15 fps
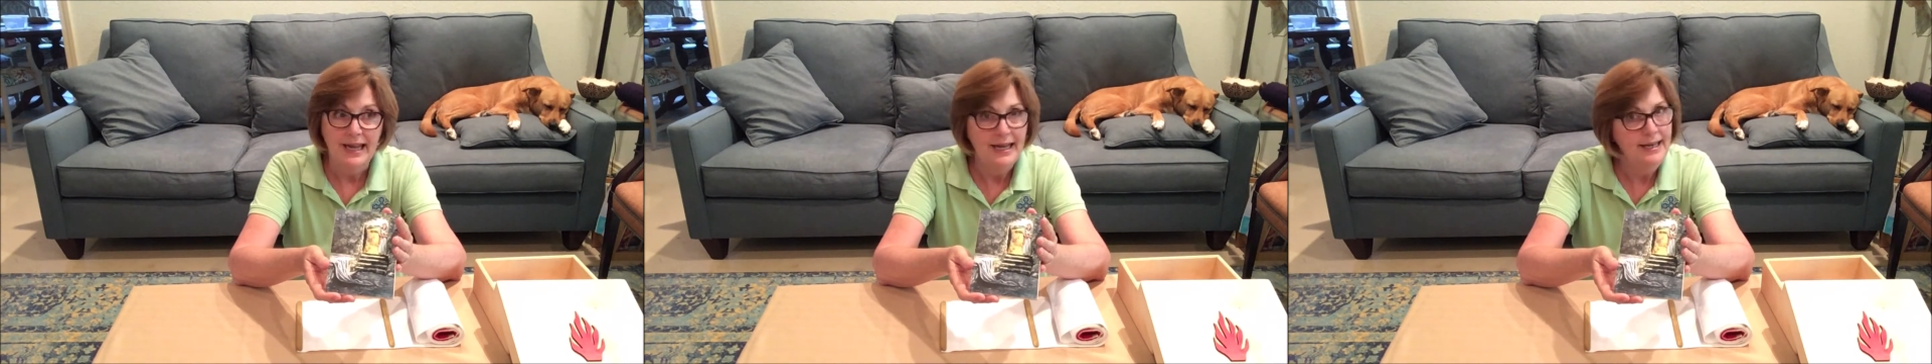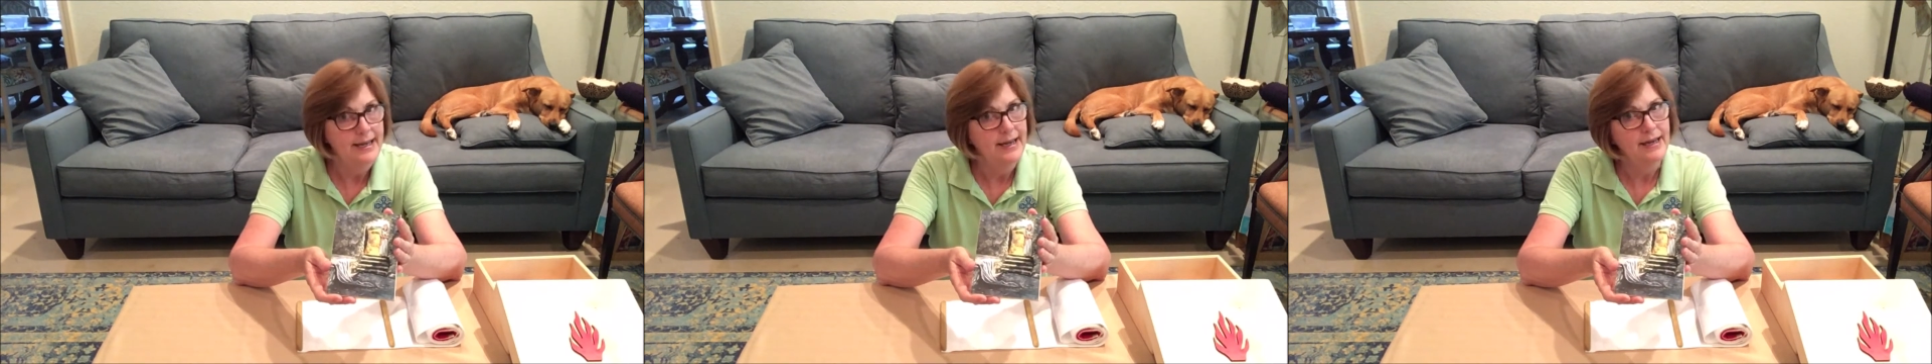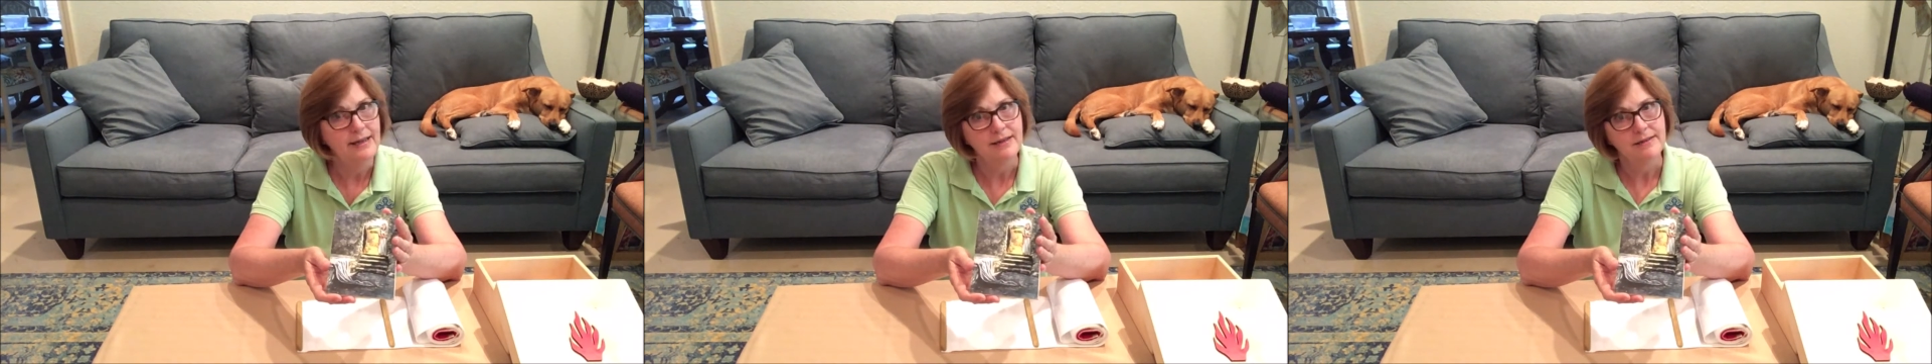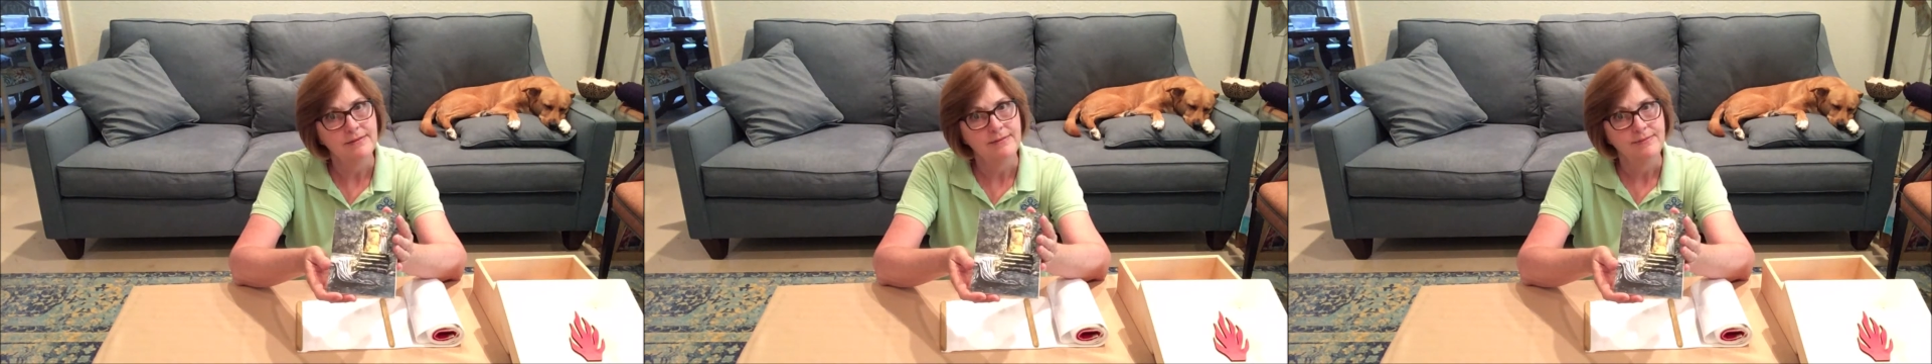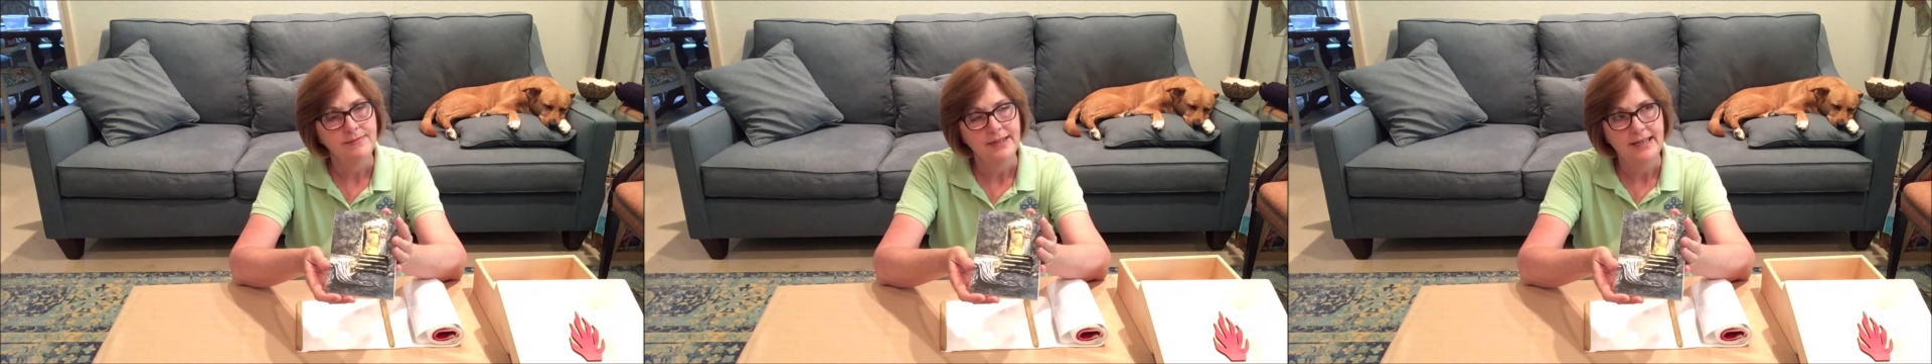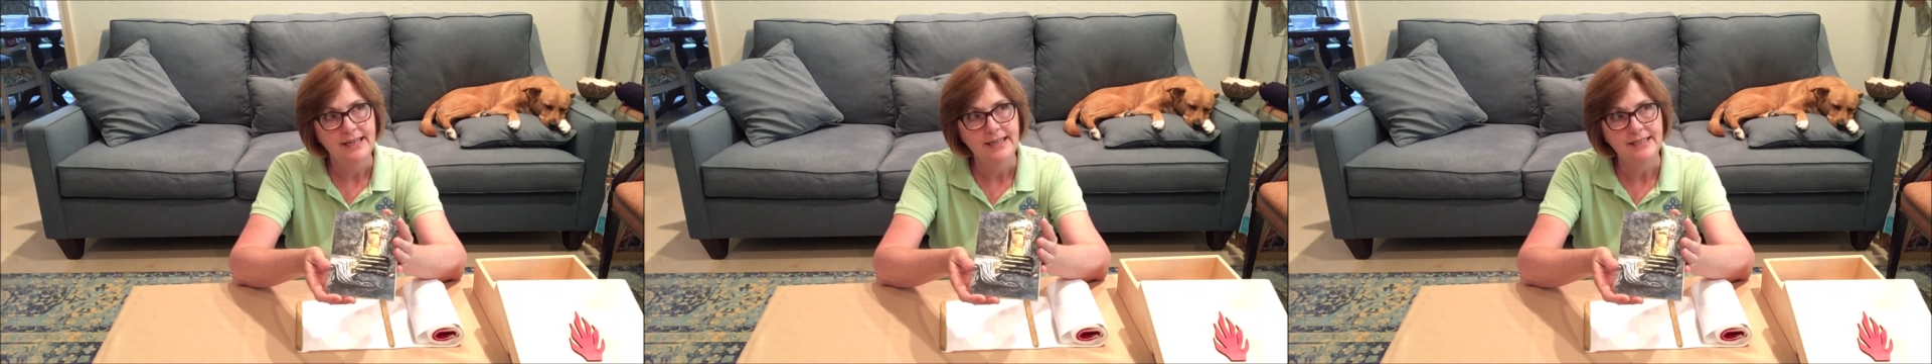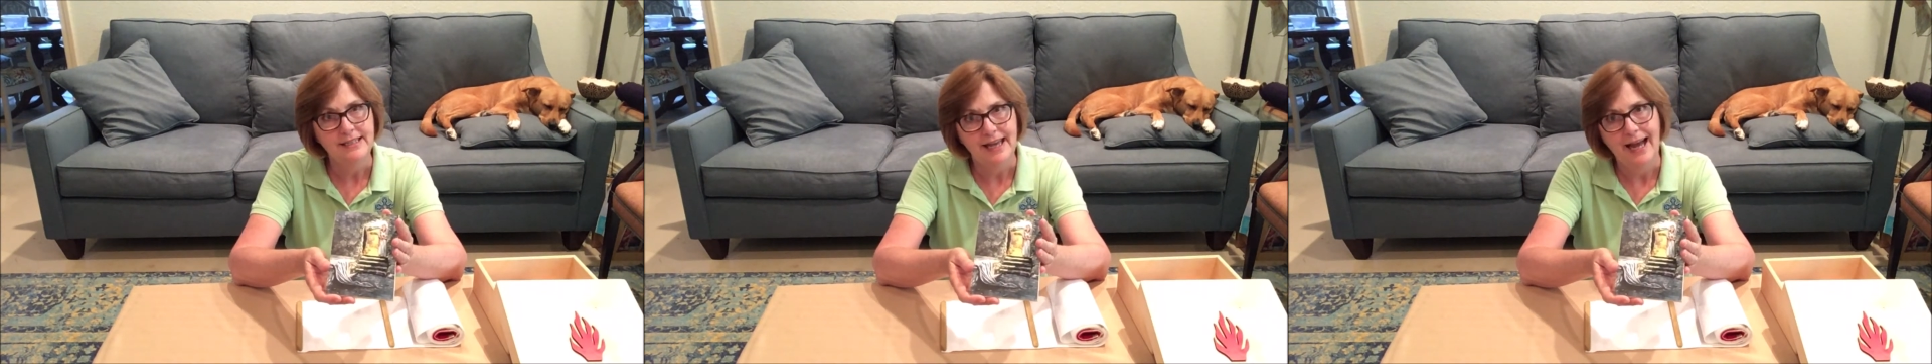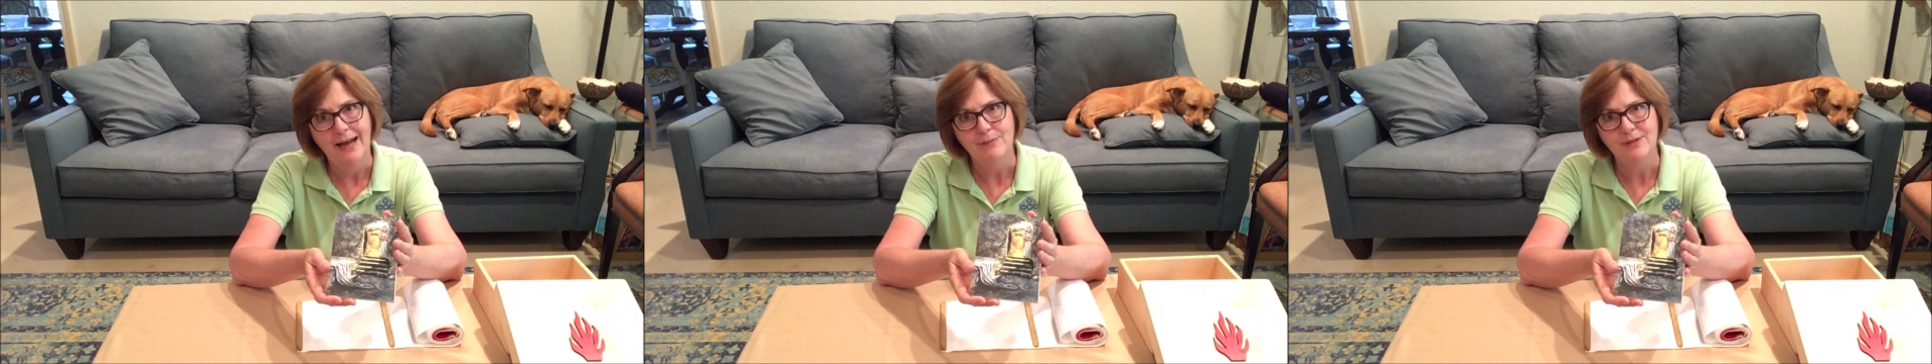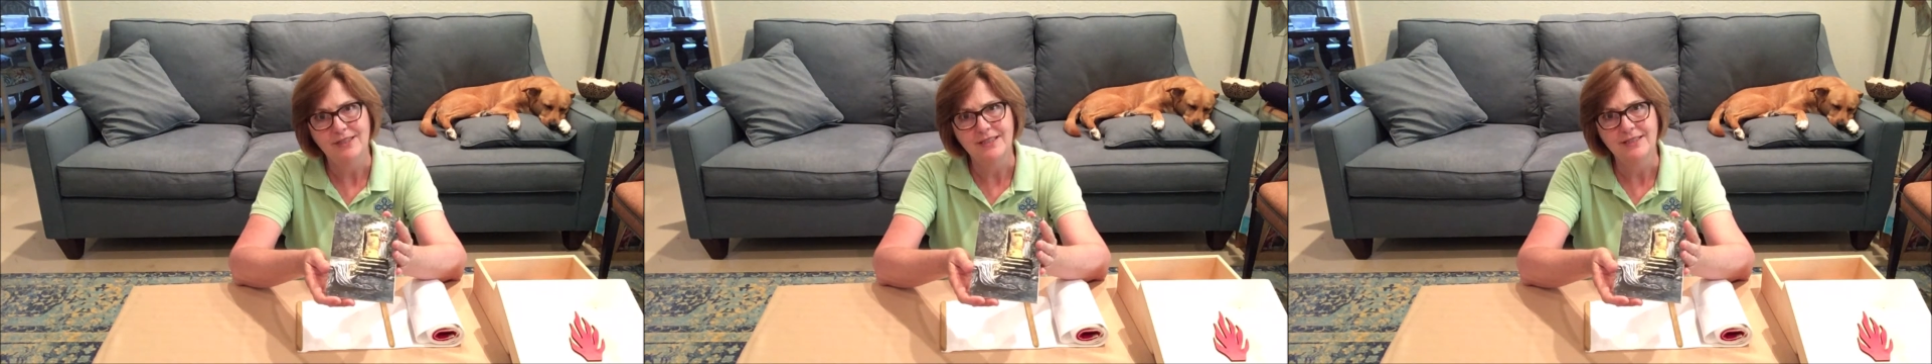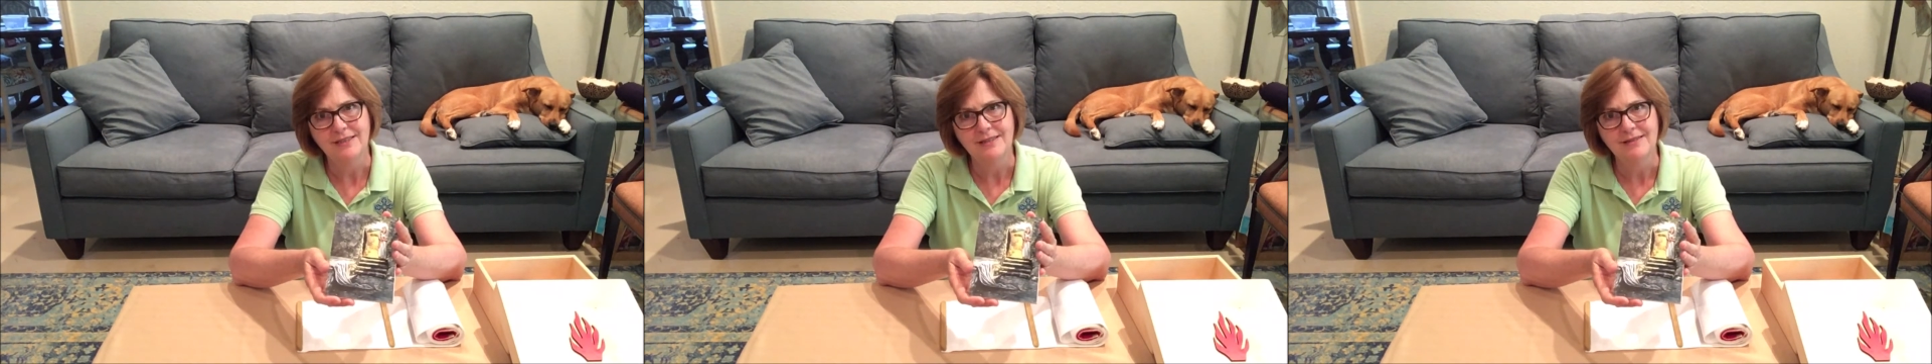And yet, in his
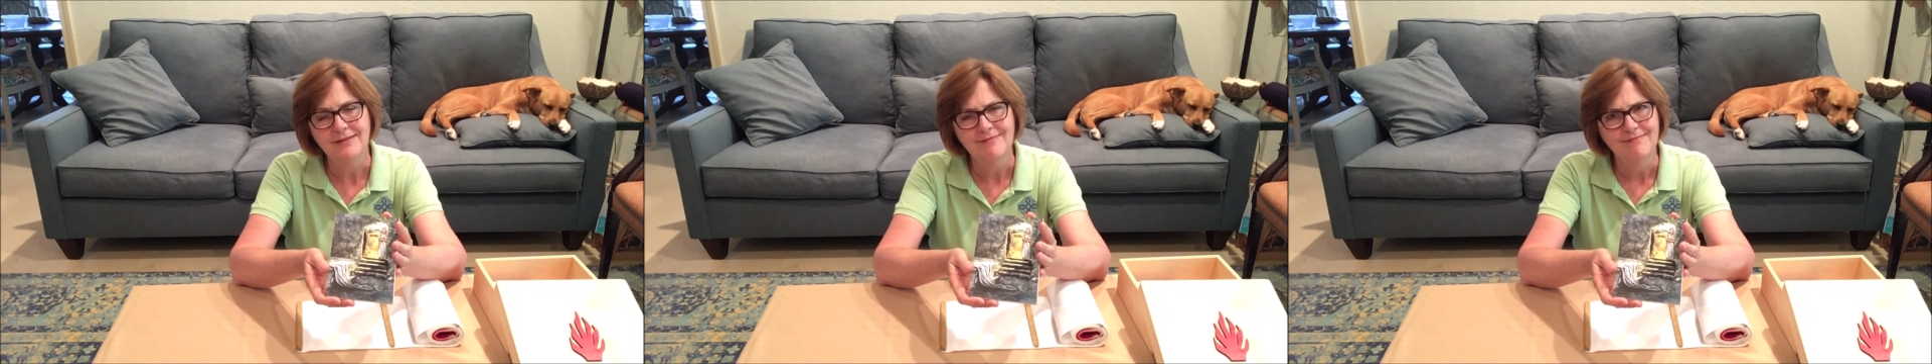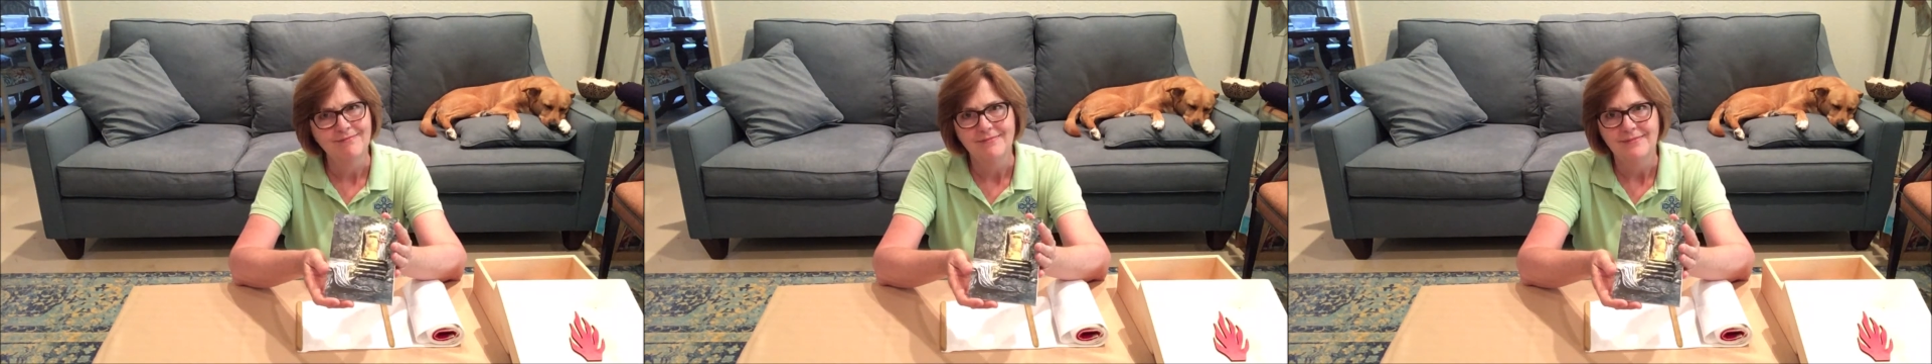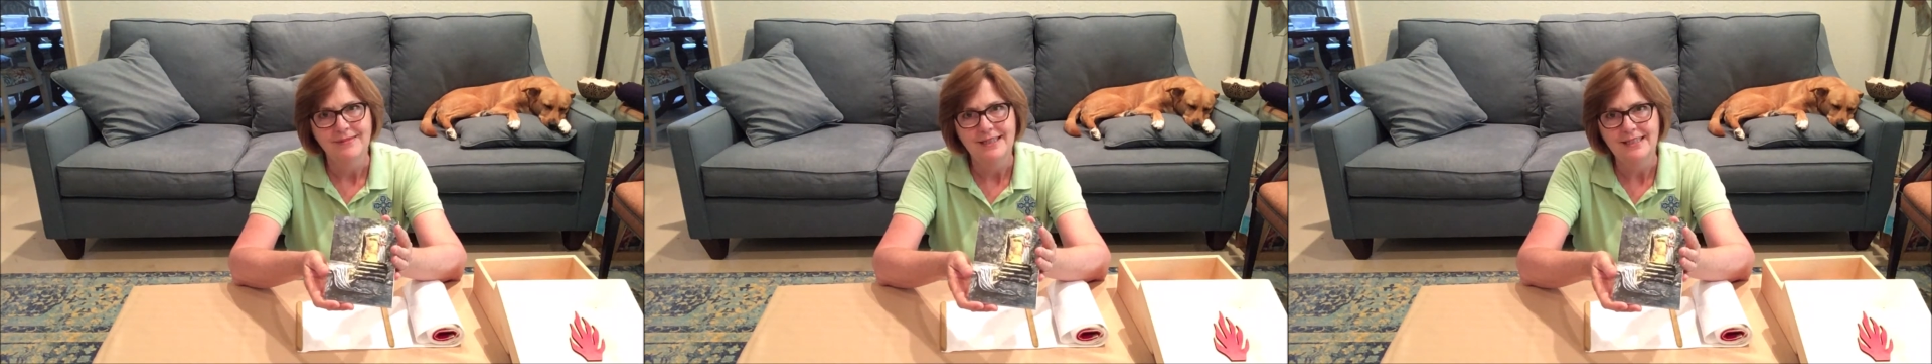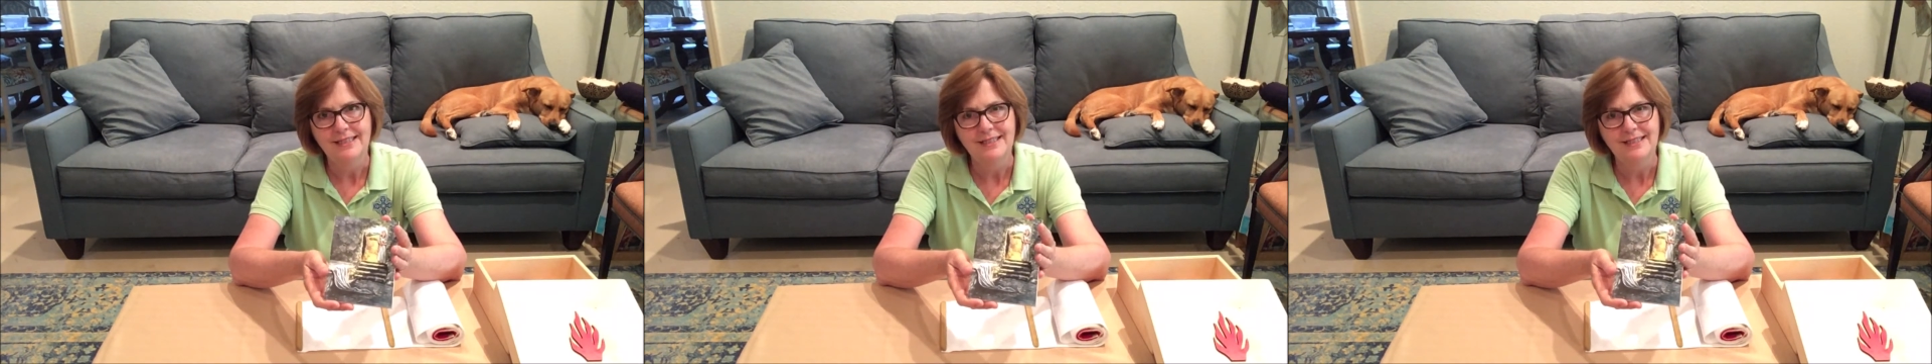absence, they